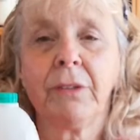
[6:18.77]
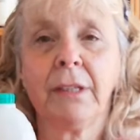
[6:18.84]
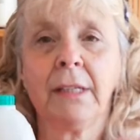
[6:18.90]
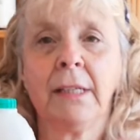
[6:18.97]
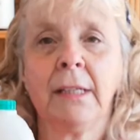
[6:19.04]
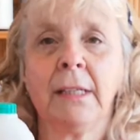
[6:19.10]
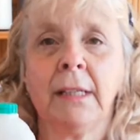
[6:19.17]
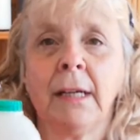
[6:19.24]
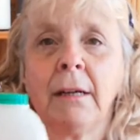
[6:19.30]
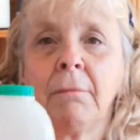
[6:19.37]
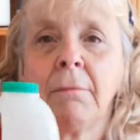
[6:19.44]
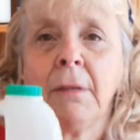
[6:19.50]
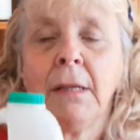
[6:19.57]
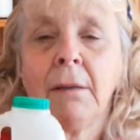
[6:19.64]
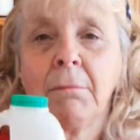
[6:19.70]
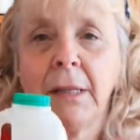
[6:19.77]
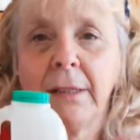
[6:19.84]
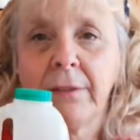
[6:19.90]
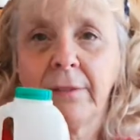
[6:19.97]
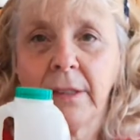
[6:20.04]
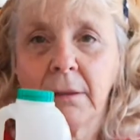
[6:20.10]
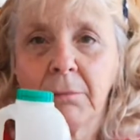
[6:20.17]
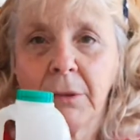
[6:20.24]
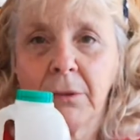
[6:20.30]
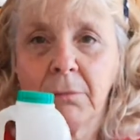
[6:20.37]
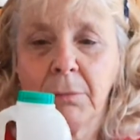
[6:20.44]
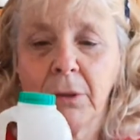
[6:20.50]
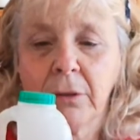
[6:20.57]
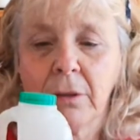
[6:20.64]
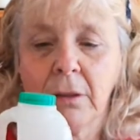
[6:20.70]
the plastic
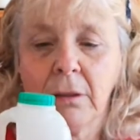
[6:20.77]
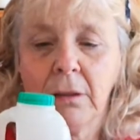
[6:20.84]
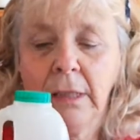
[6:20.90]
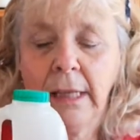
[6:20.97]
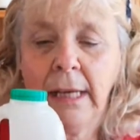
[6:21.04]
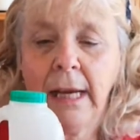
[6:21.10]
milk bottle,